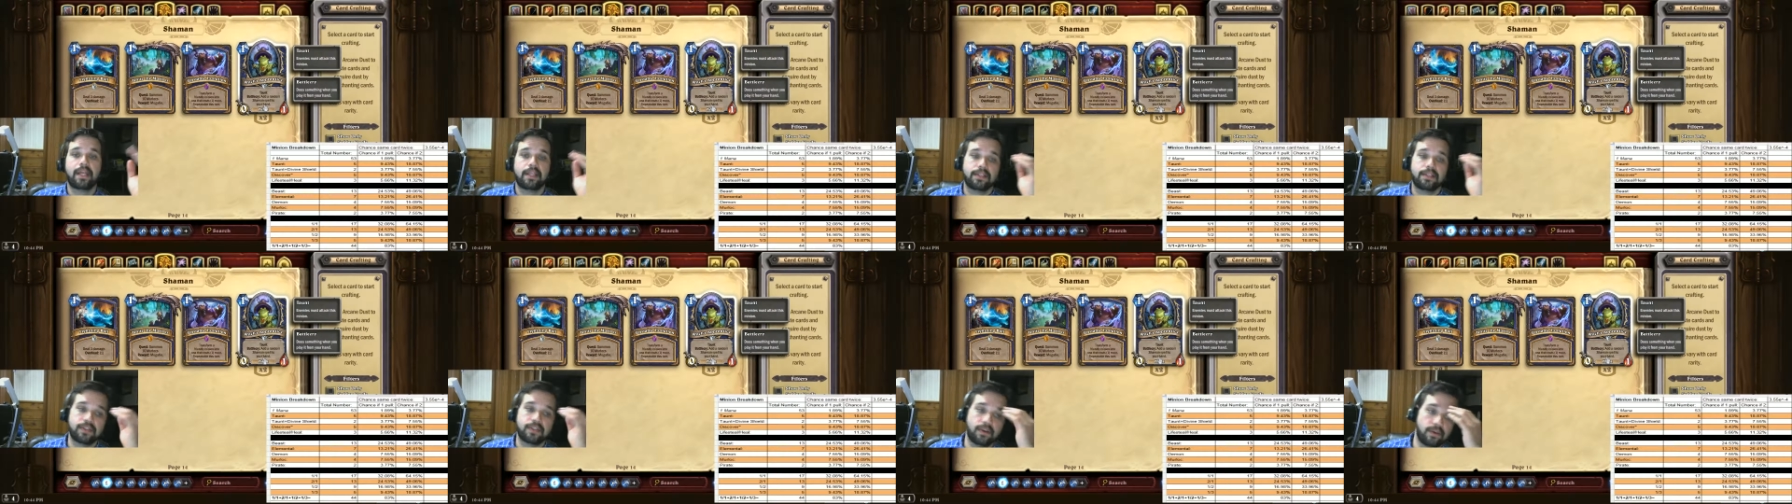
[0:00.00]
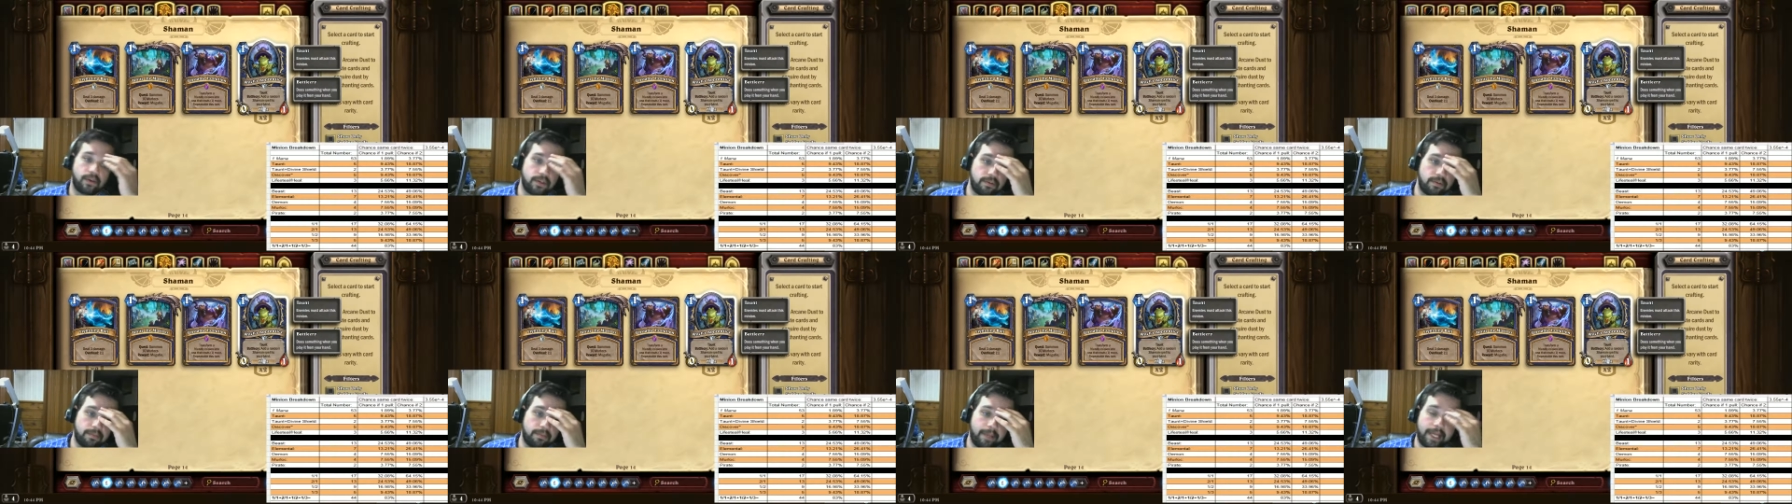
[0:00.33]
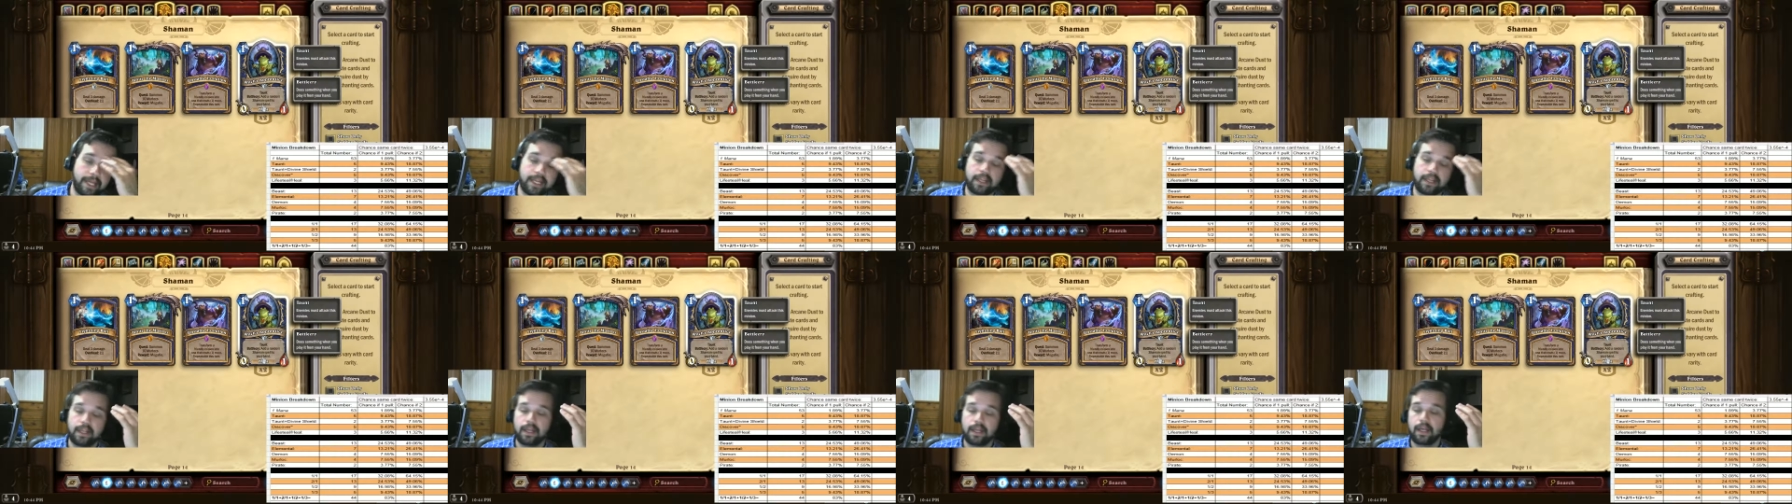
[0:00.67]
So you played
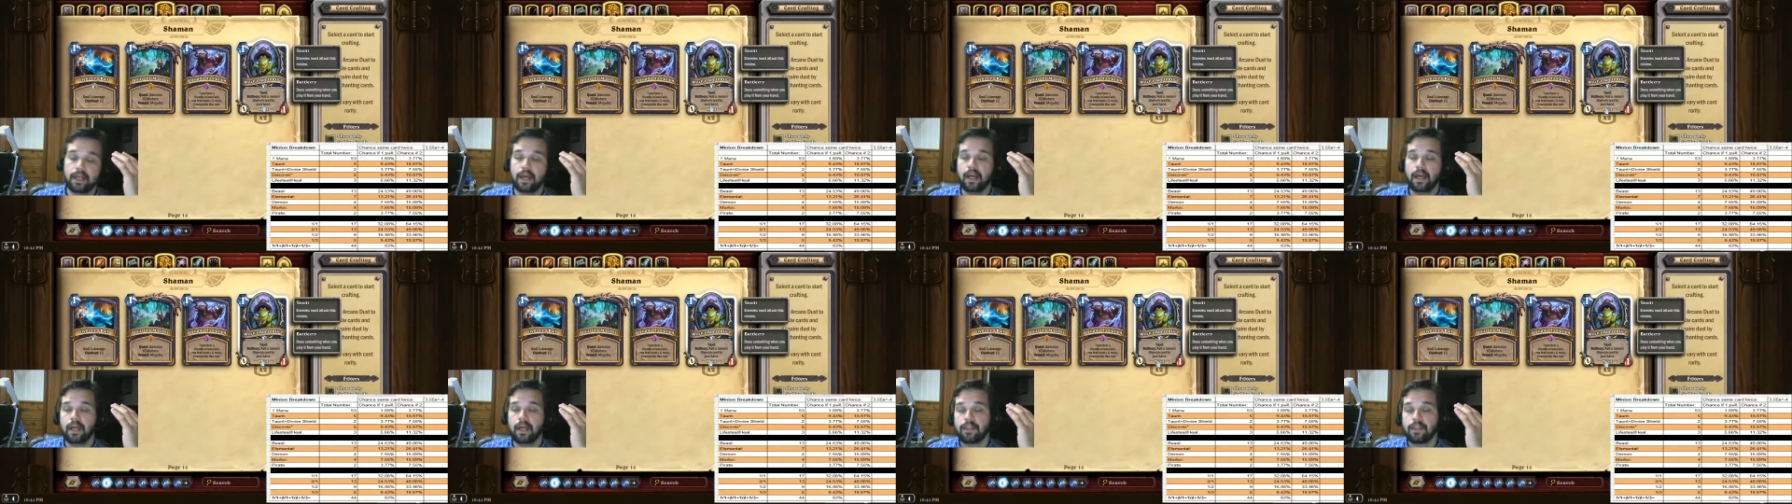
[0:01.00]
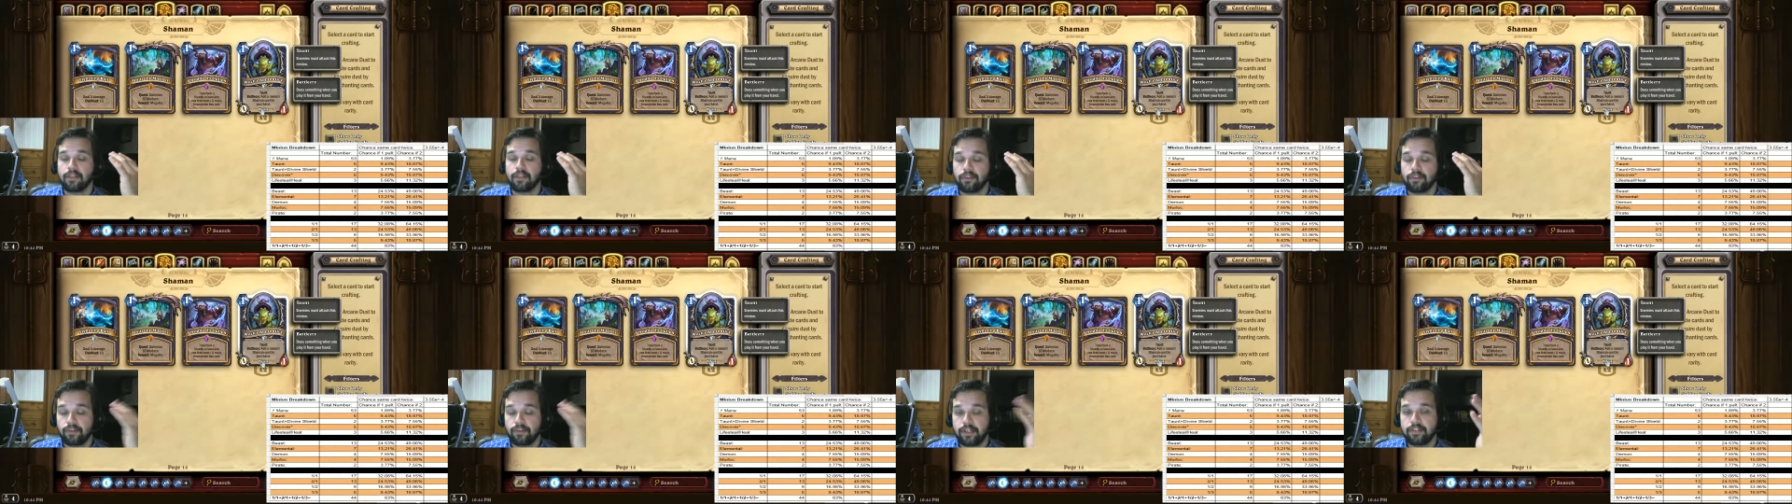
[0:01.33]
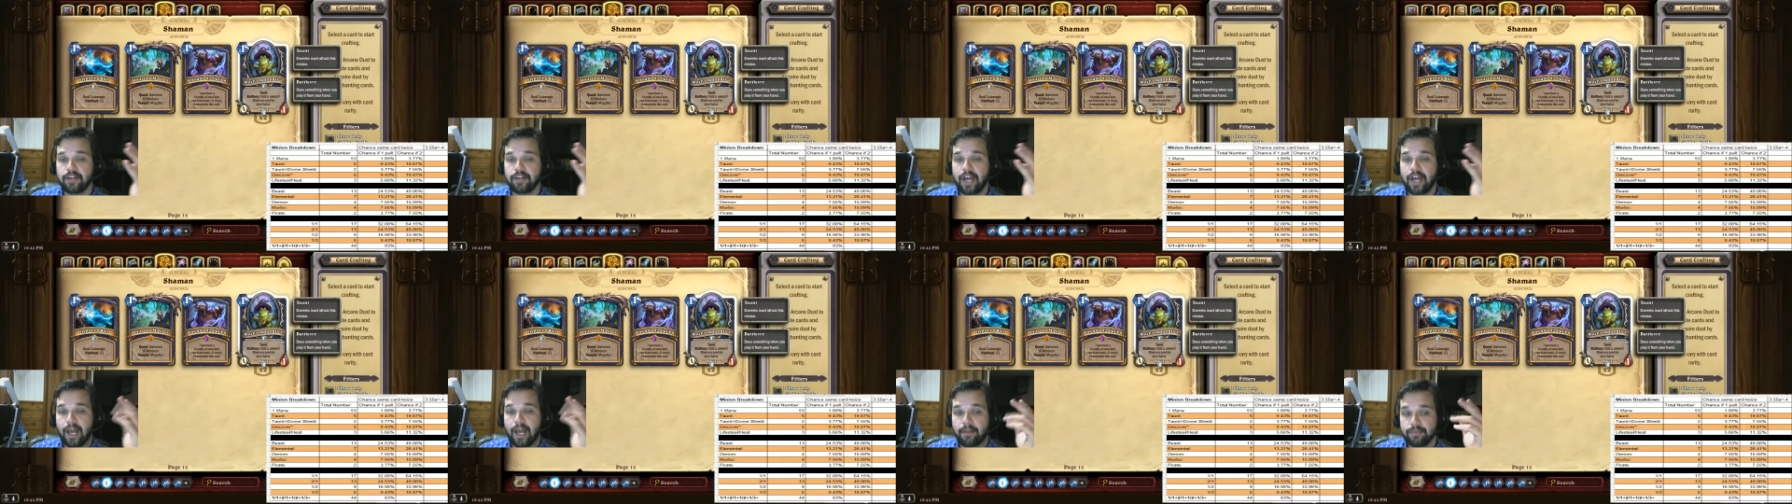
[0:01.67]
a
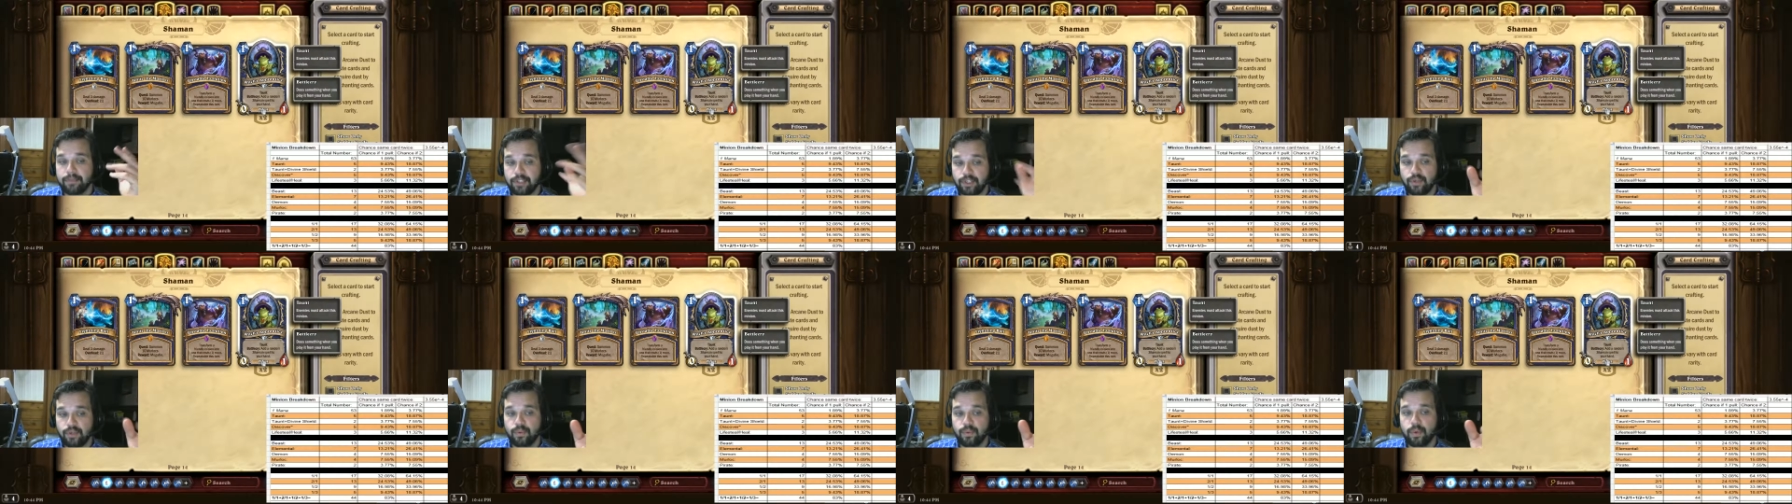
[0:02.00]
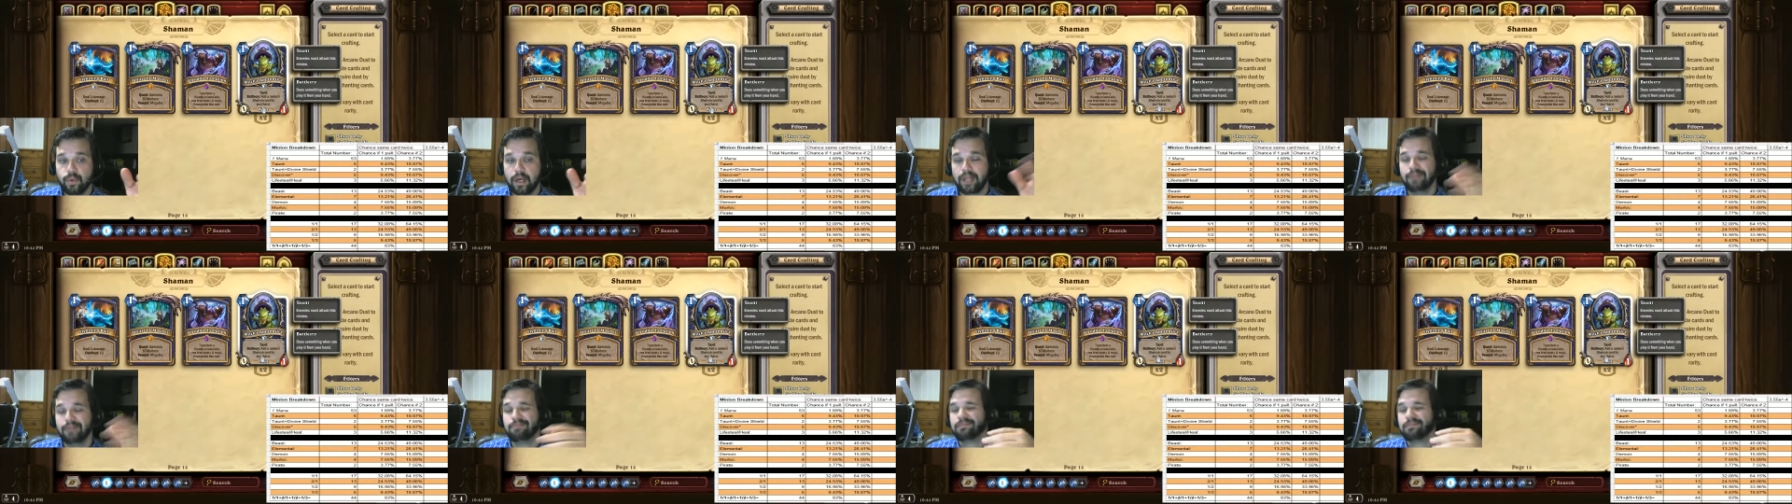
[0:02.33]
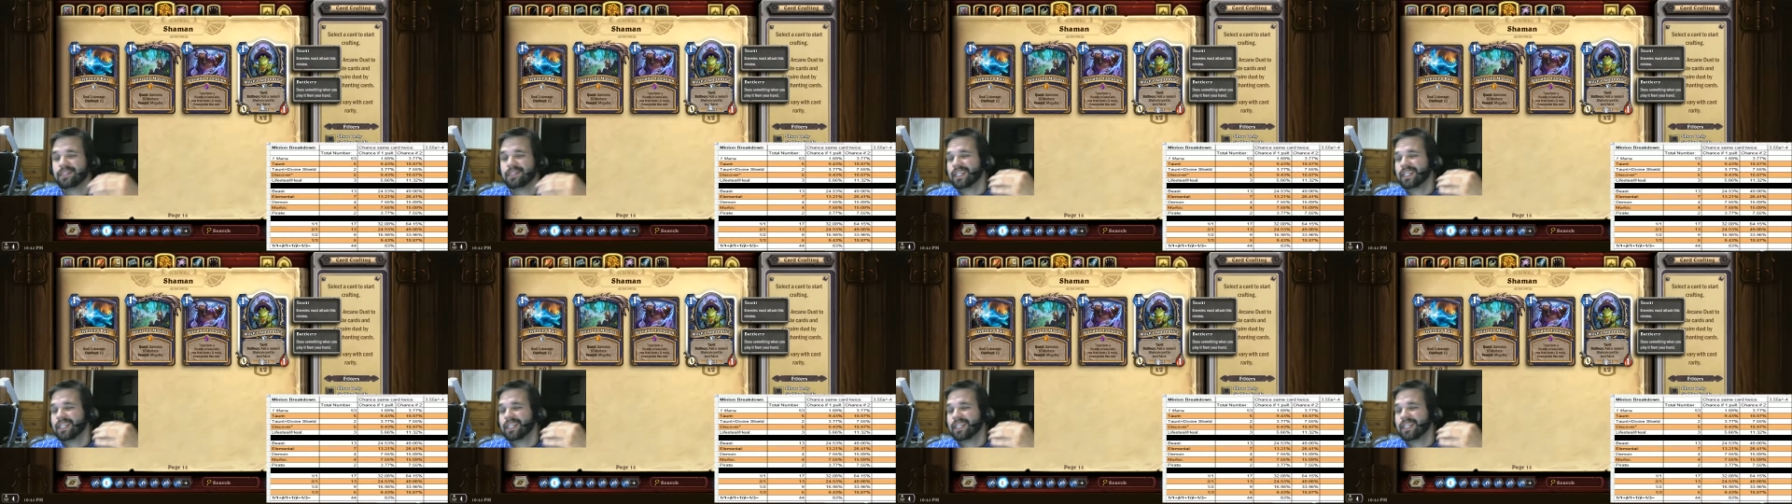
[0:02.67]
3-drop 2/1,